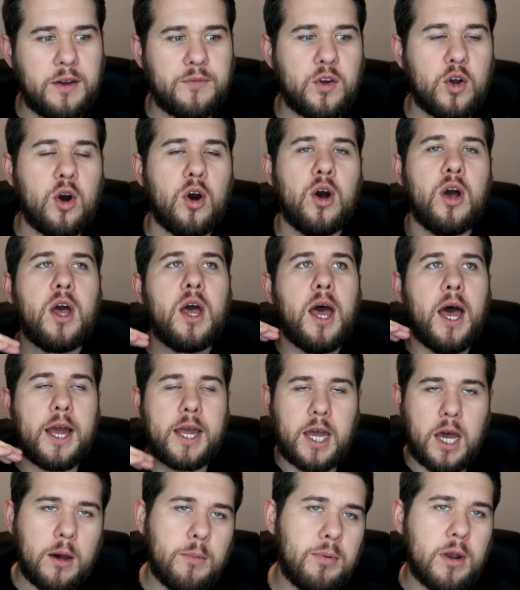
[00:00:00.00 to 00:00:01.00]
I've got
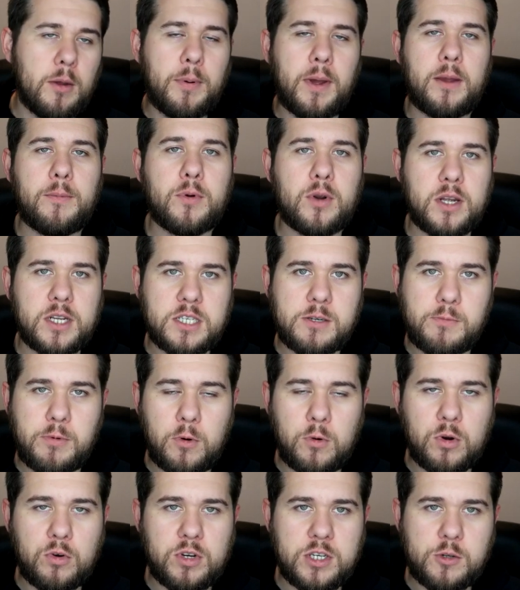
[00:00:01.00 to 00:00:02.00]
a couple of people that
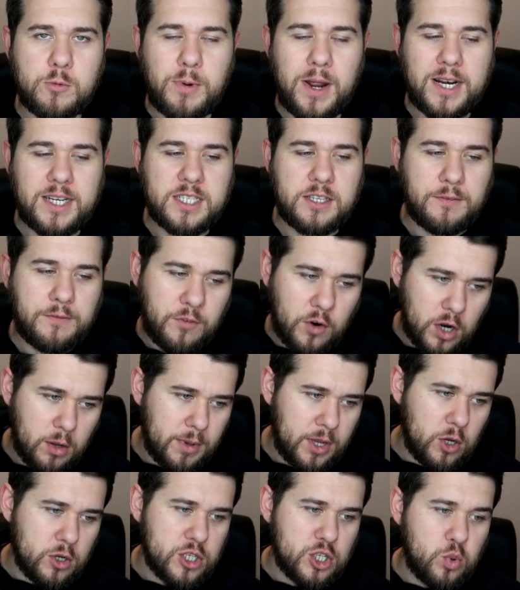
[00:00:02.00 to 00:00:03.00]
support Crystal Palace that follow
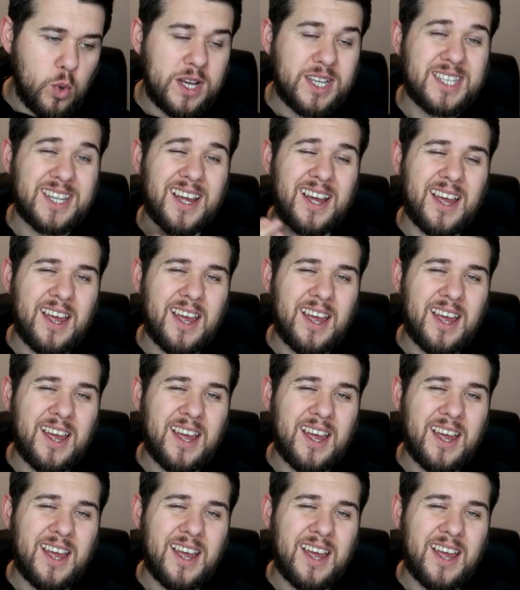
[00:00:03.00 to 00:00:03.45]
me on Twitter.